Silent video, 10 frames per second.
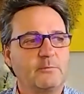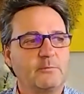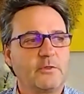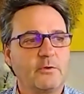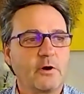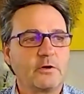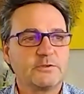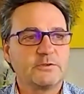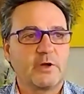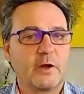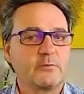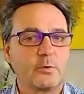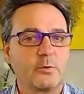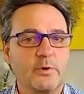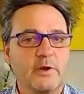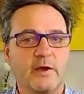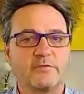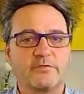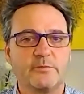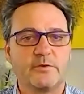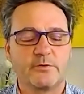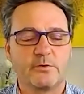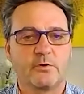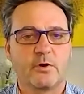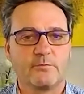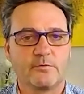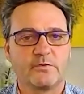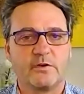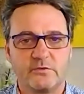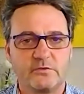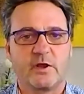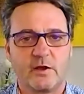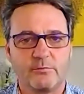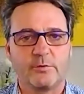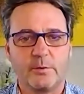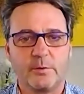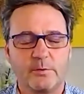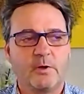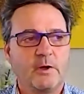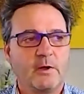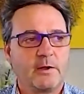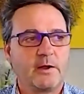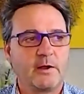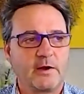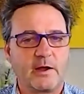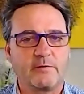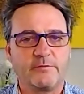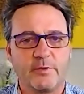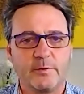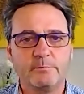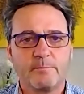There are some times where we have some difficult conversations to have with people, and have them